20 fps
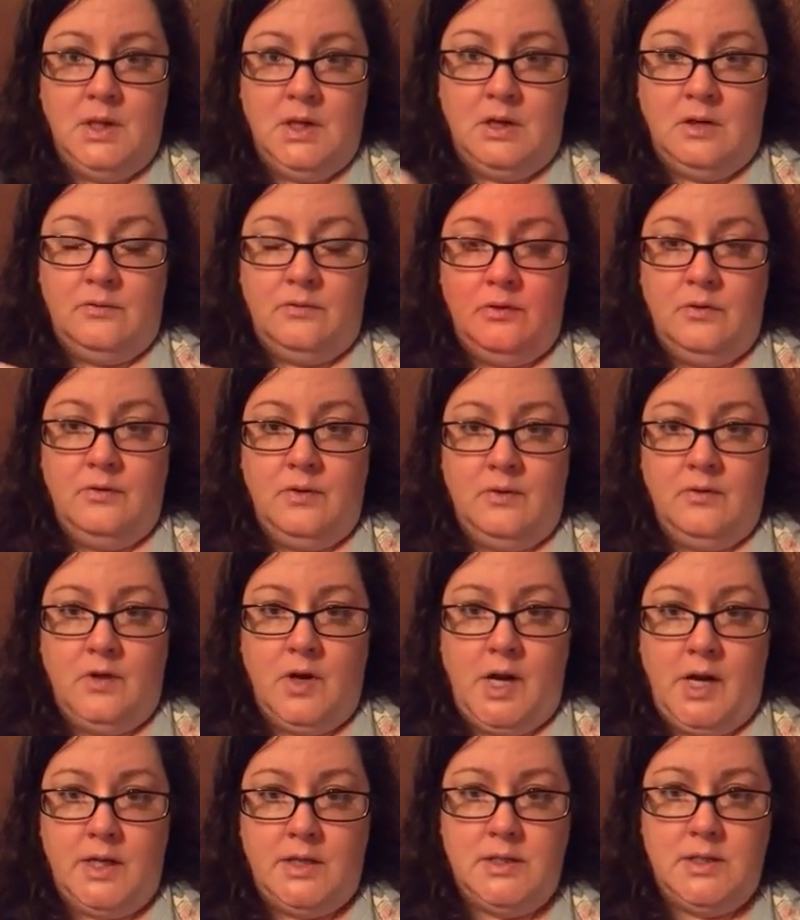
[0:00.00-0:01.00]
If you've
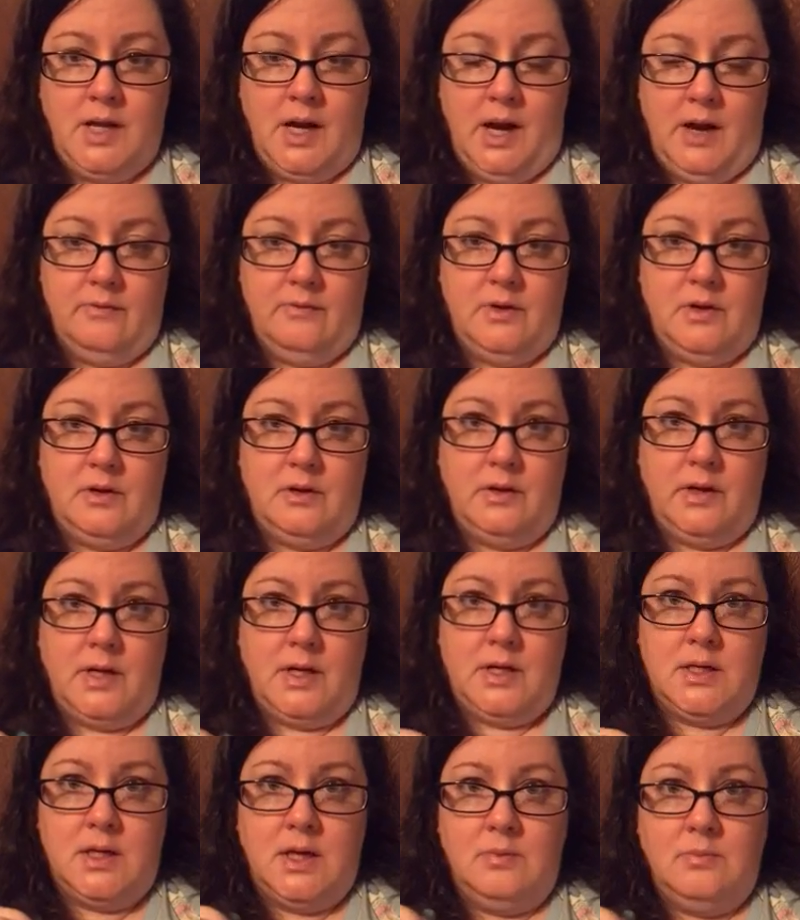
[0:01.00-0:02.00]
ever had to have a
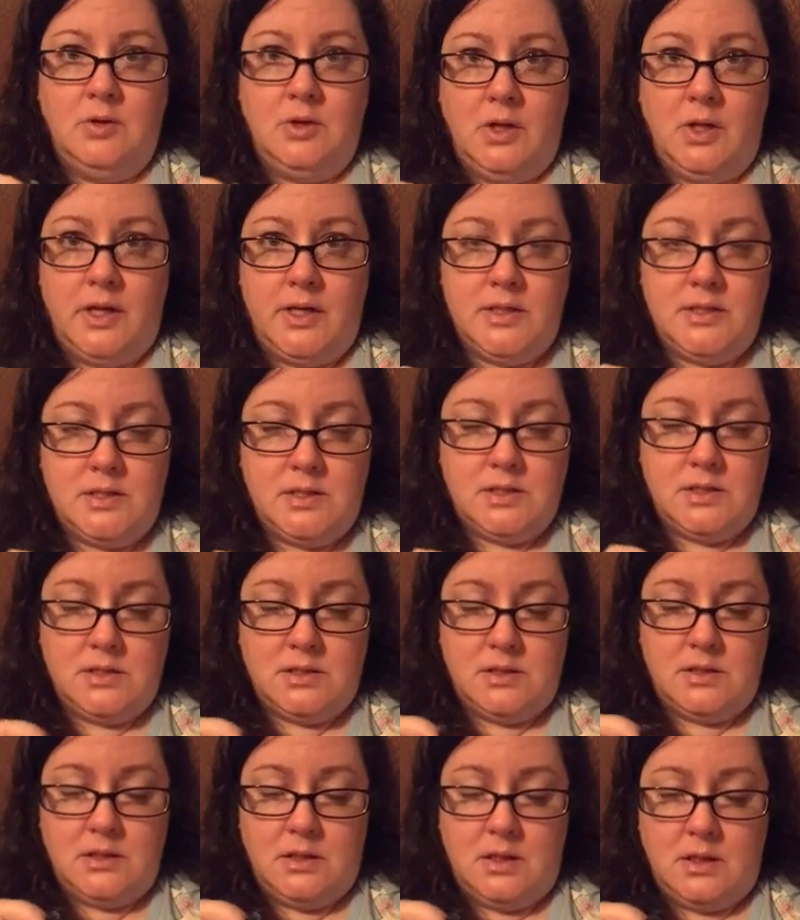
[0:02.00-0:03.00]

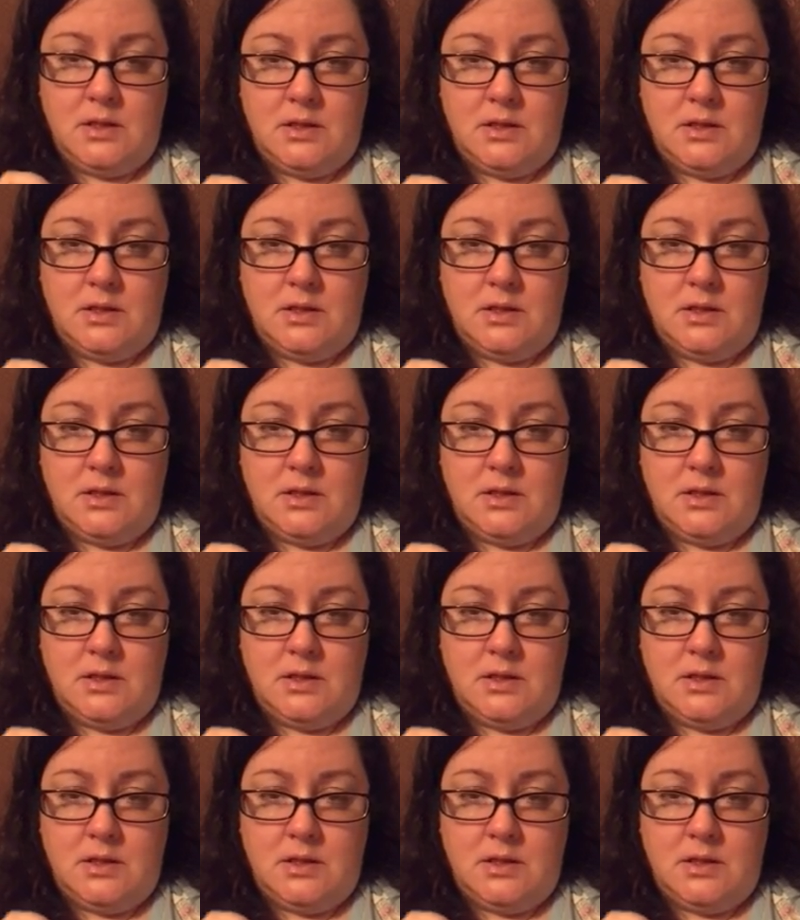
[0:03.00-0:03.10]
nebulized